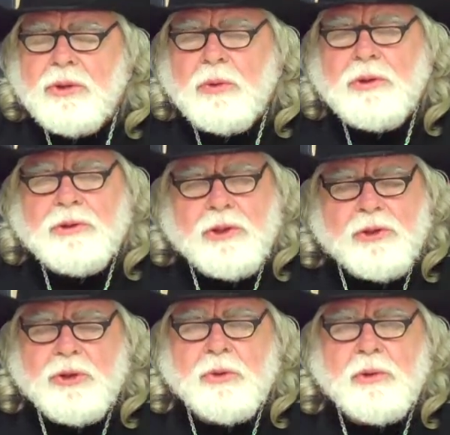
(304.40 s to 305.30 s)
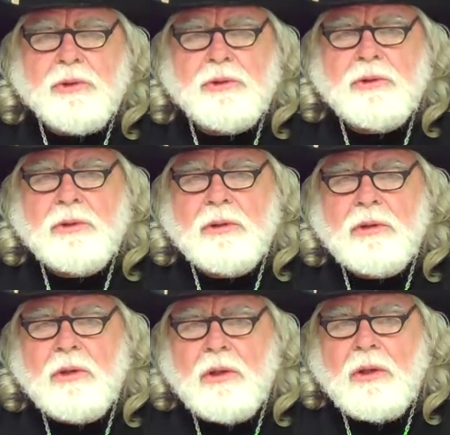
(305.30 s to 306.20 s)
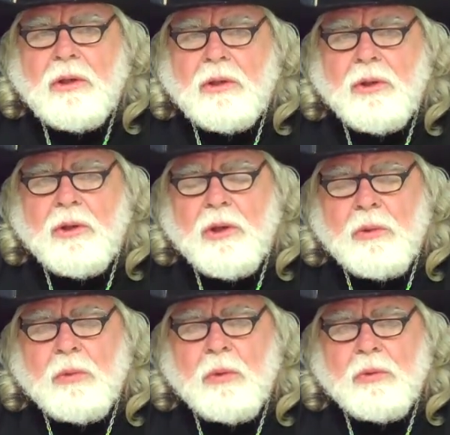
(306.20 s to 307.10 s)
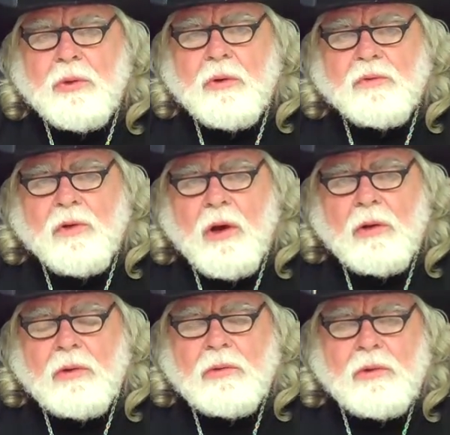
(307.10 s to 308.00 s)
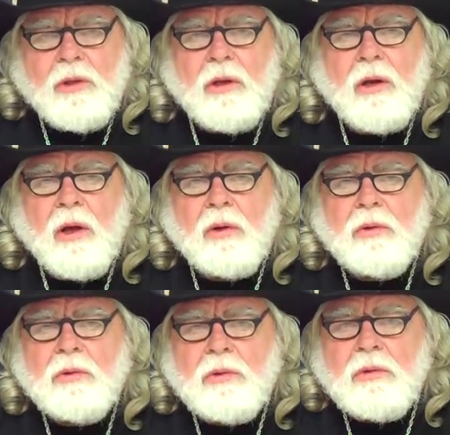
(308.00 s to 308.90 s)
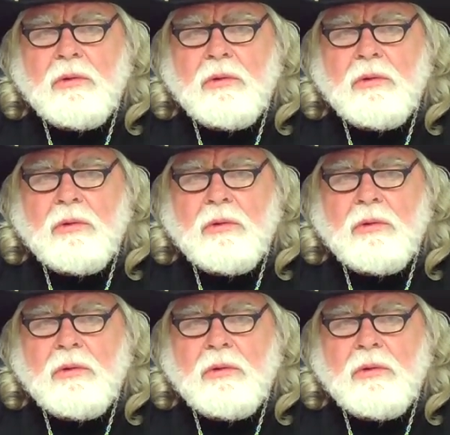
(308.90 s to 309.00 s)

choice is yours. Do you want to follow the law